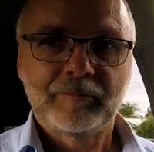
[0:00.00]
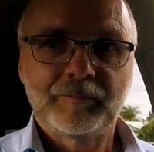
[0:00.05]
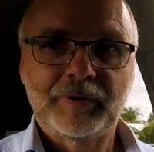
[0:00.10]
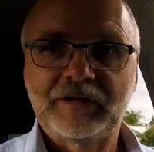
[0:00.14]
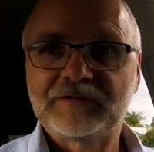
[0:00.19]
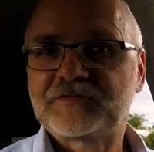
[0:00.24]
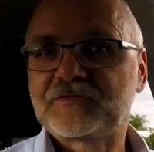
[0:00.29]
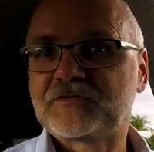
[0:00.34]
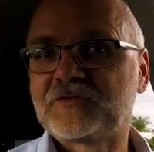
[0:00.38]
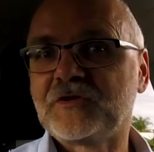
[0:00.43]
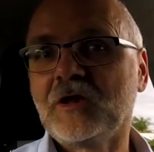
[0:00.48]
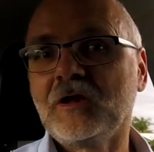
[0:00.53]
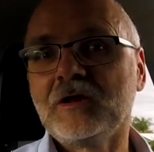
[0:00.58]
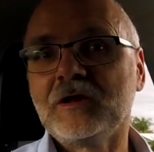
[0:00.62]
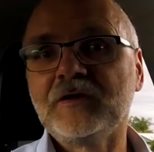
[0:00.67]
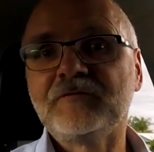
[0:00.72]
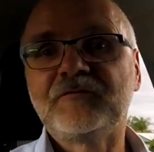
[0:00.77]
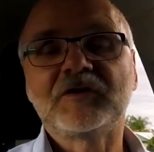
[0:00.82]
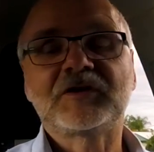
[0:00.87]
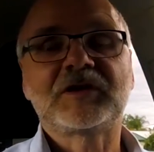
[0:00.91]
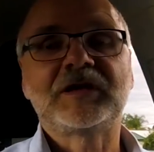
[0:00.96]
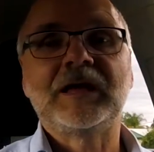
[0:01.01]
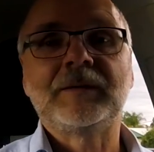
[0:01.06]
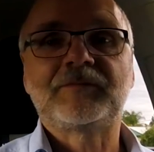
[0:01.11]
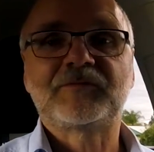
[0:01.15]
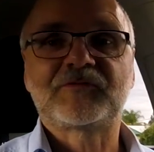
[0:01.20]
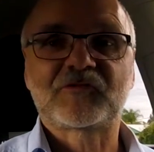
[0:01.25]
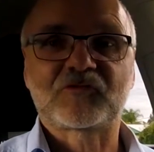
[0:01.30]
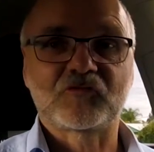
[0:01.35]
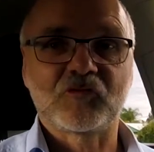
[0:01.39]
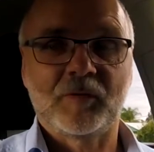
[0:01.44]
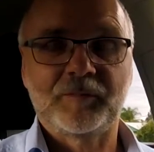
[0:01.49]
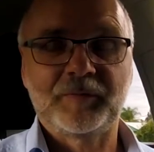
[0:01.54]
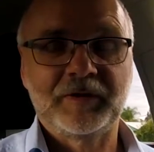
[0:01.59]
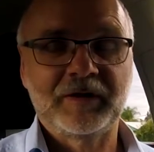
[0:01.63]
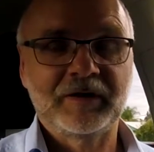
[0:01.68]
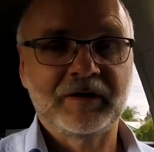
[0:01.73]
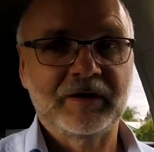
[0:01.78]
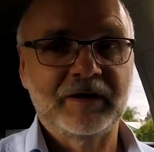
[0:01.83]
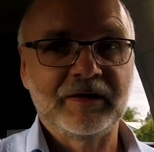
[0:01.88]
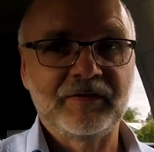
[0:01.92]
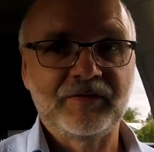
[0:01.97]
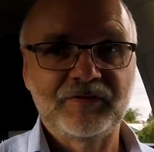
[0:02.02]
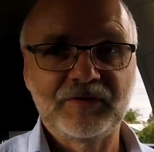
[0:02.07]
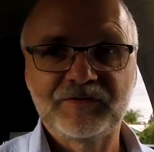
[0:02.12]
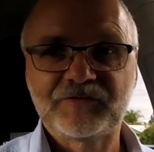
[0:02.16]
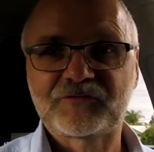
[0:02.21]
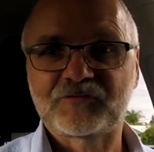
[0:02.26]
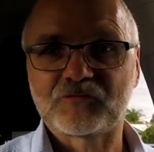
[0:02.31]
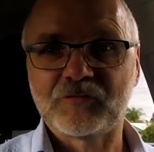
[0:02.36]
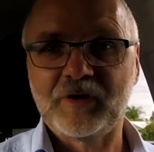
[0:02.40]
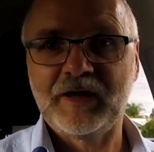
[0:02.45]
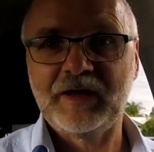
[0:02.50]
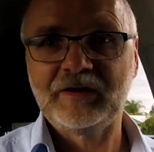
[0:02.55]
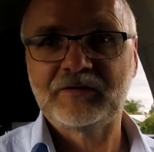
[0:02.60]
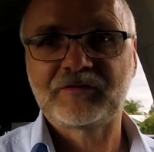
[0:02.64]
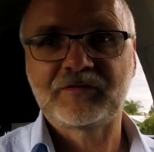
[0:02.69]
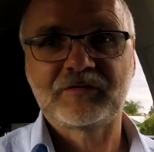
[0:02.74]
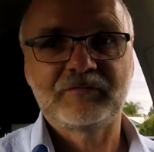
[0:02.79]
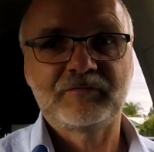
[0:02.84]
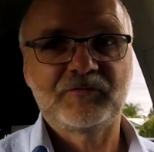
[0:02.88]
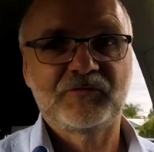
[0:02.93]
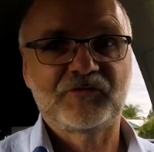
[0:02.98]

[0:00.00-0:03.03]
But still, if it keeps dropping in this rate,